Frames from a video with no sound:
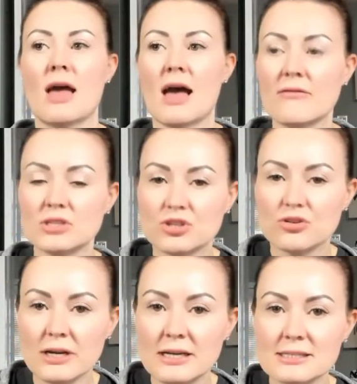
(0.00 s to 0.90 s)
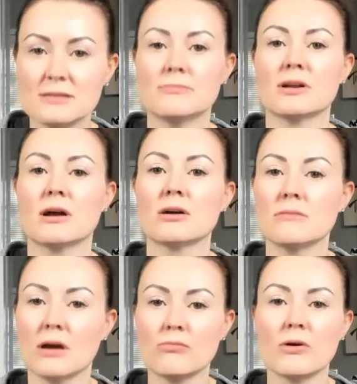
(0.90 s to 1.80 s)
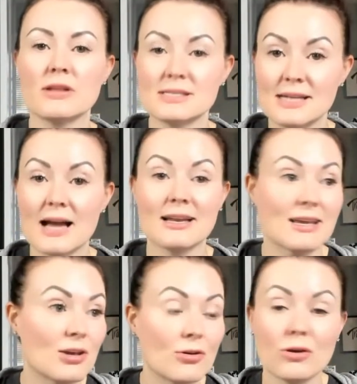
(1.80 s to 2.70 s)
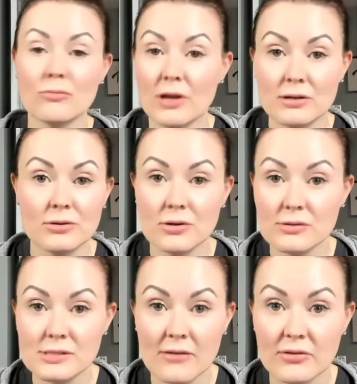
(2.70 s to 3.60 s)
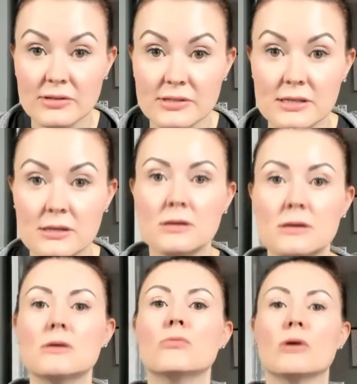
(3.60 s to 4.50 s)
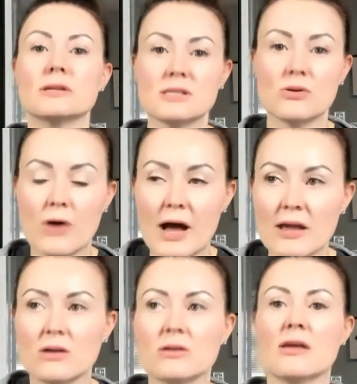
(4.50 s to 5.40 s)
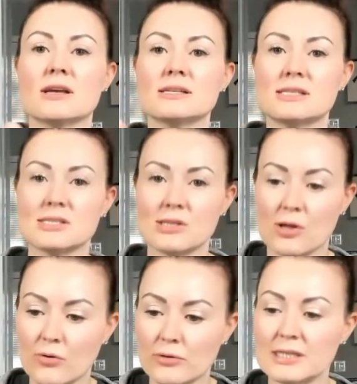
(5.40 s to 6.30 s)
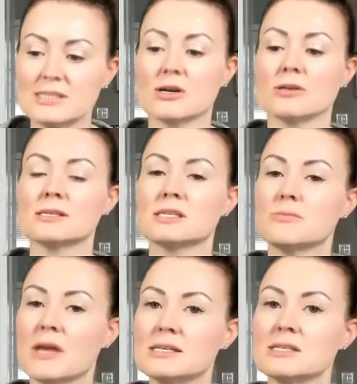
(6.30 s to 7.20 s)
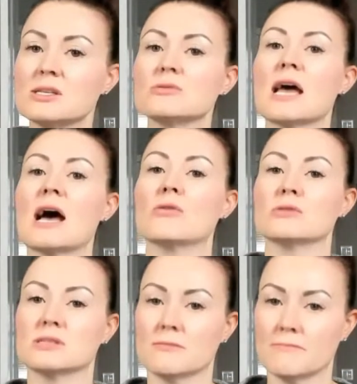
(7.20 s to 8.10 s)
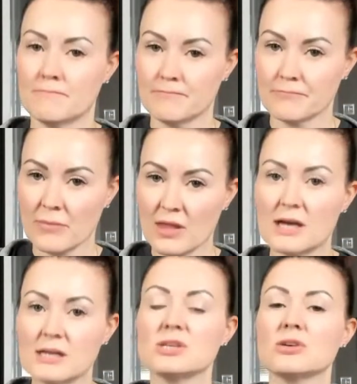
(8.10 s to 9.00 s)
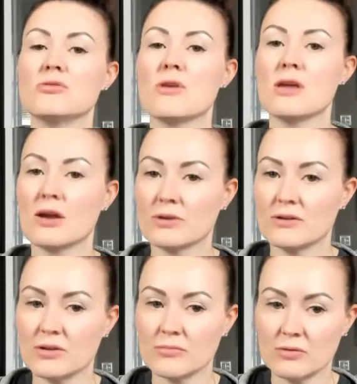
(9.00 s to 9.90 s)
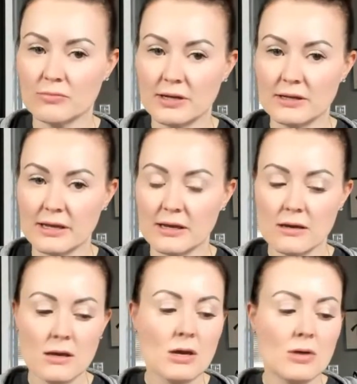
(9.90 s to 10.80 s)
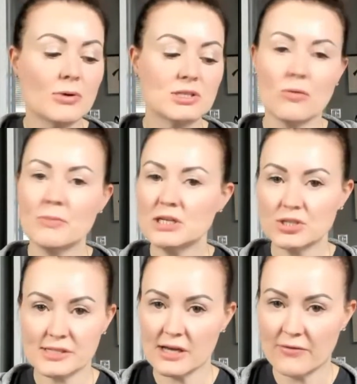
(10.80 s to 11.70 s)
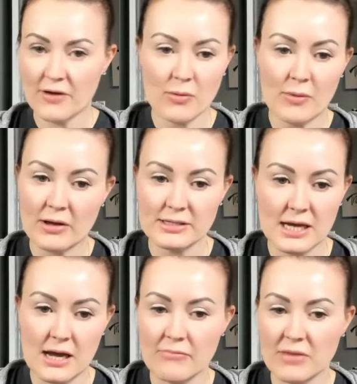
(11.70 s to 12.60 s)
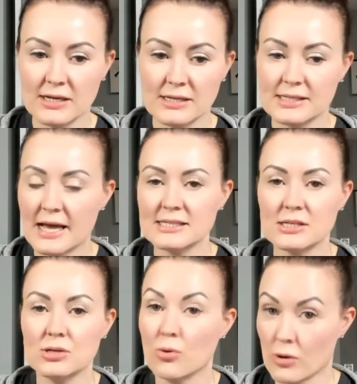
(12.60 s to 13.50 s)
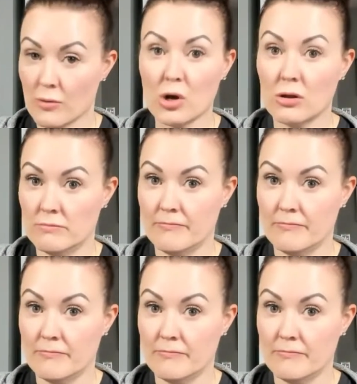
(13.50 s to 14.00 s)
Have a treat, but a one that's not going to kill your blood glucose levels once in a while, and then slowly start to space those out until you can get rid of them completely. But don't beat yourself up about it, Tom, because that's normal.